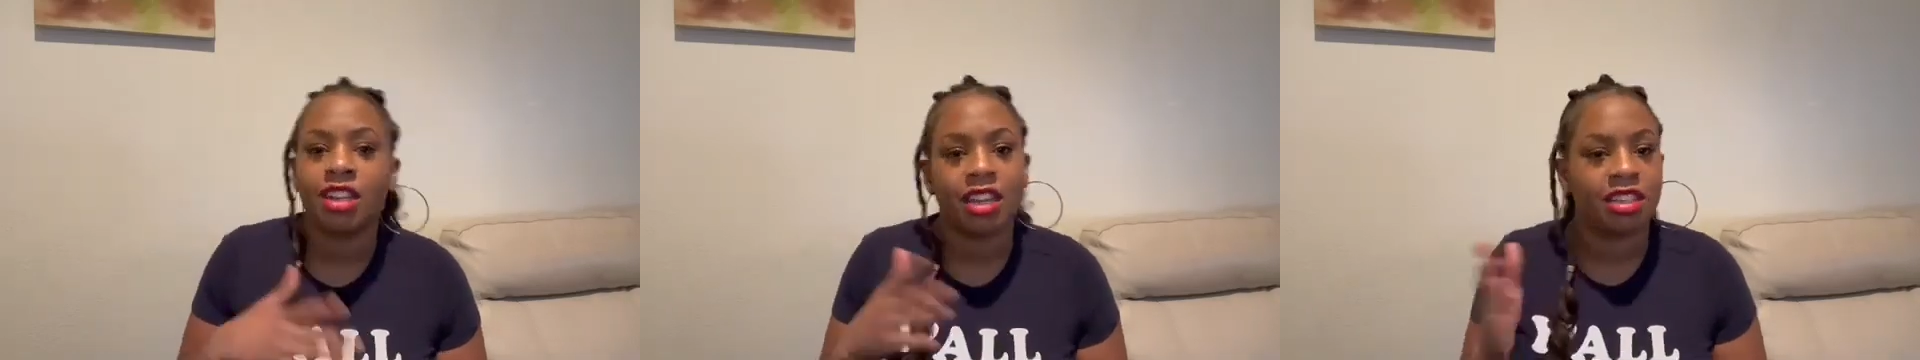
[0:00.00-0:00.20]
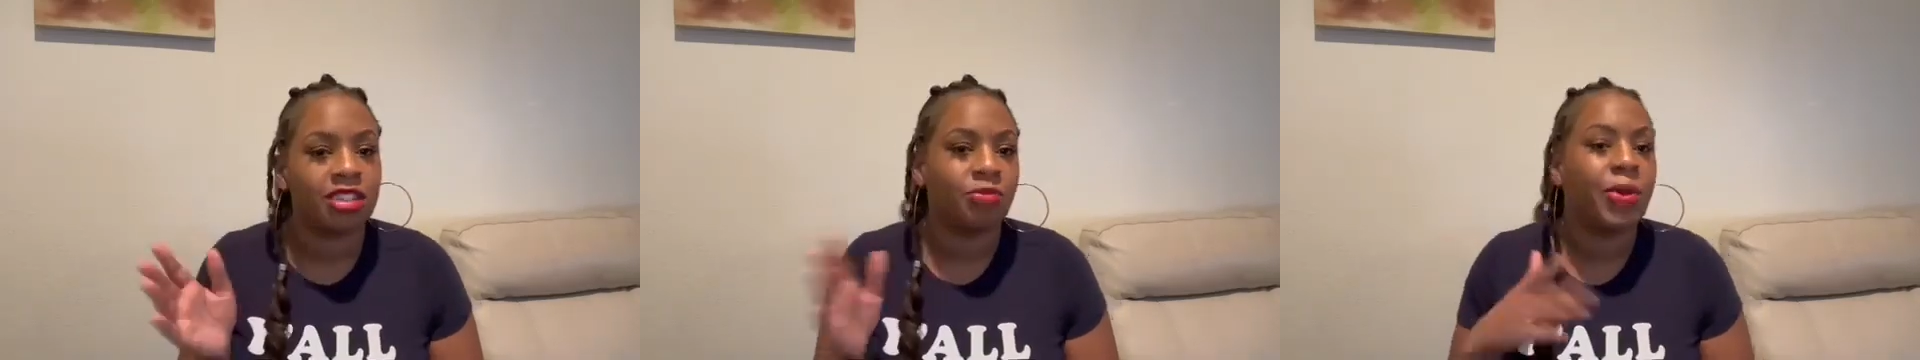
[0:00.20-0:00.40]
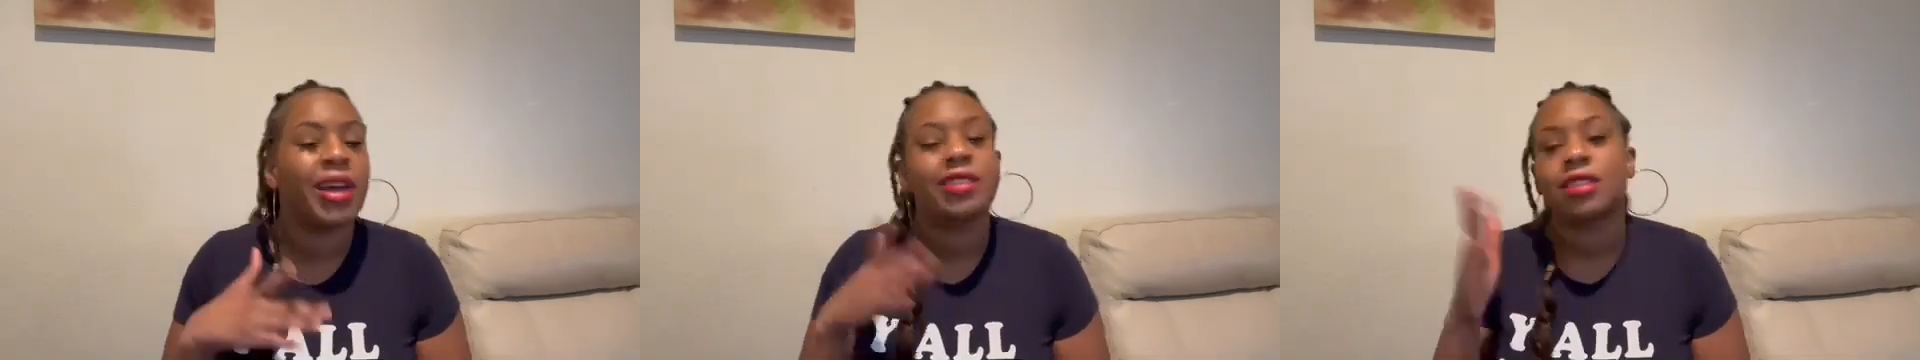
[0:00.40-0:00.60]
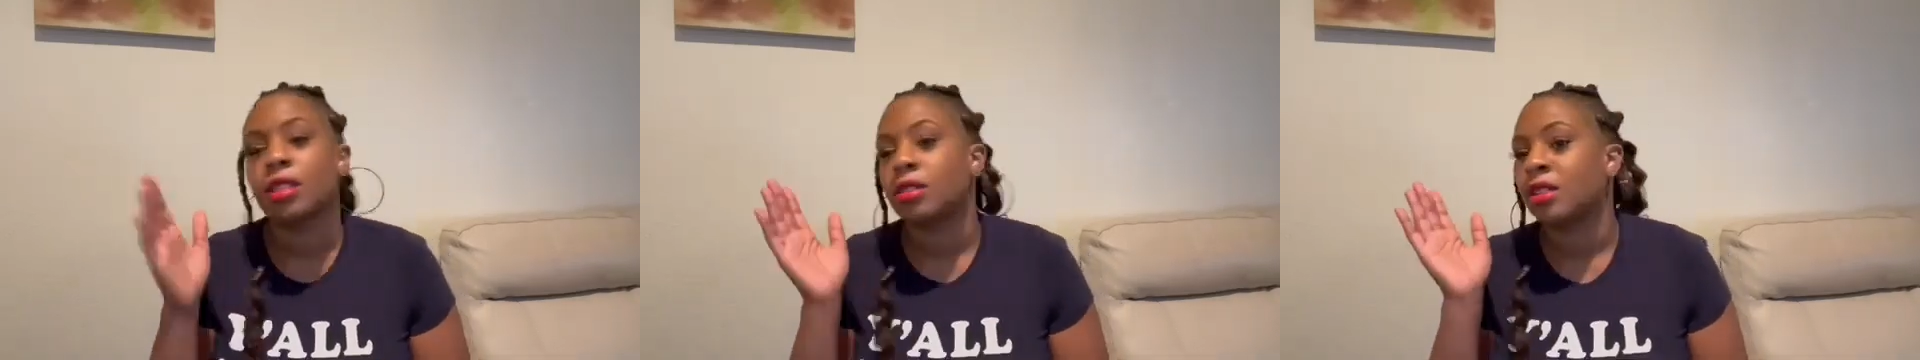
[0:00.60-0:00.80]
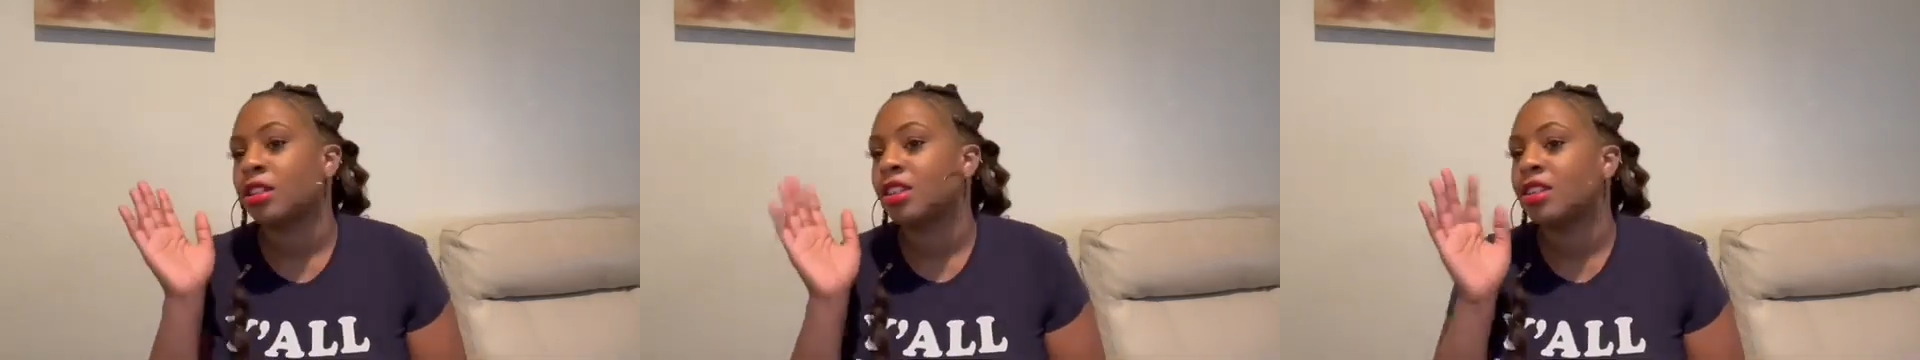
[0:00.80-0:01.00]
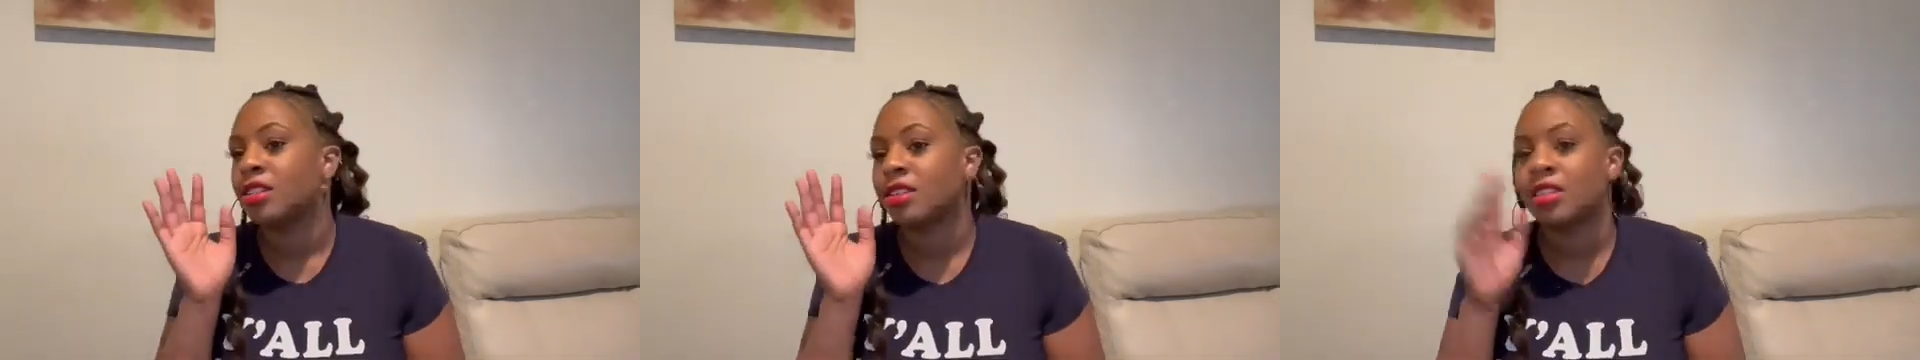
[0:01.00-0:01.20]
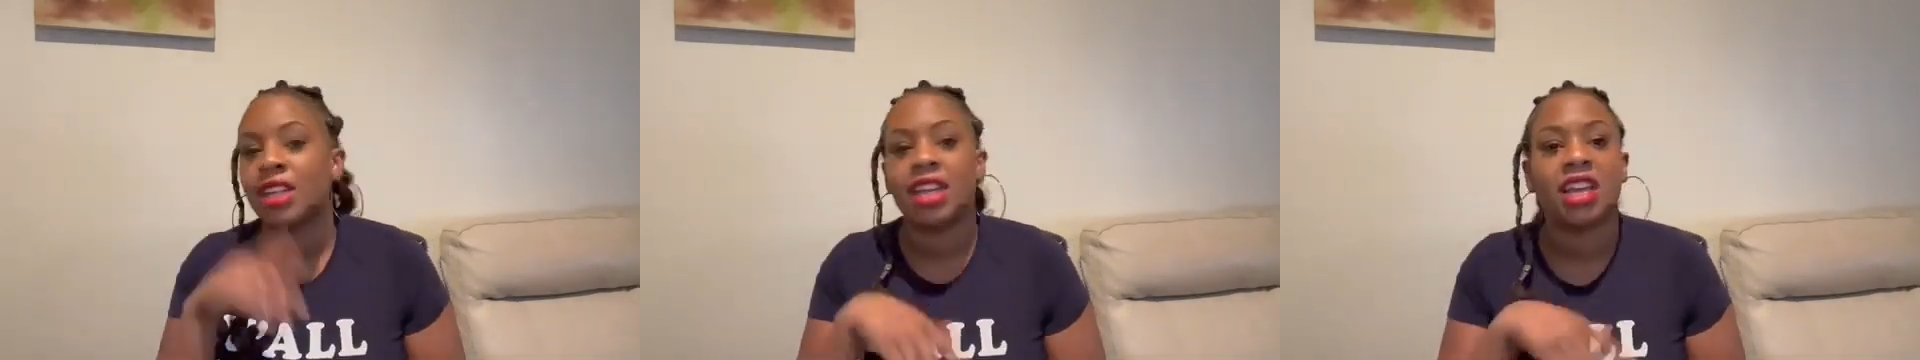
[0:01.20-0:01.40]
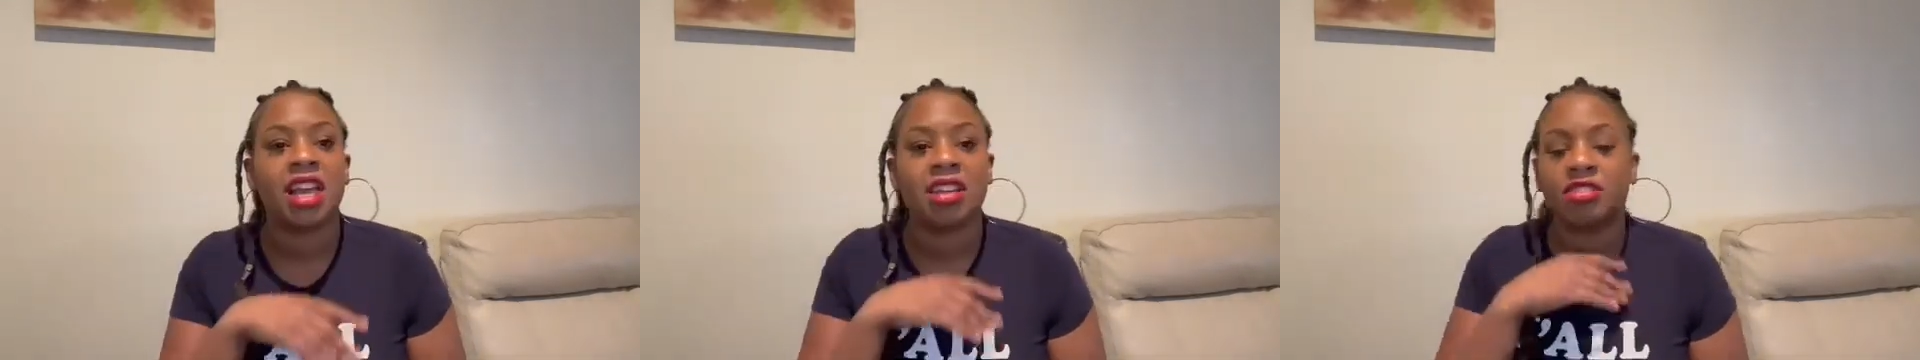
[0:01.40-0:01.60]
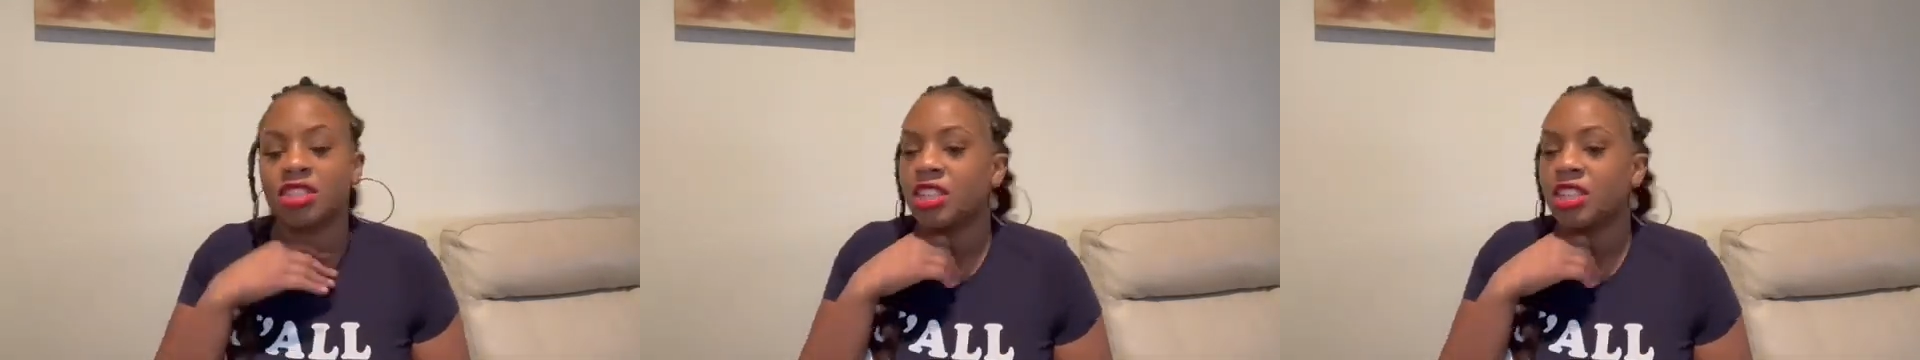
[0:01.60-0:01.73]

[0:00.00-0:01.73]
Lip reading: and messed up the girl's name,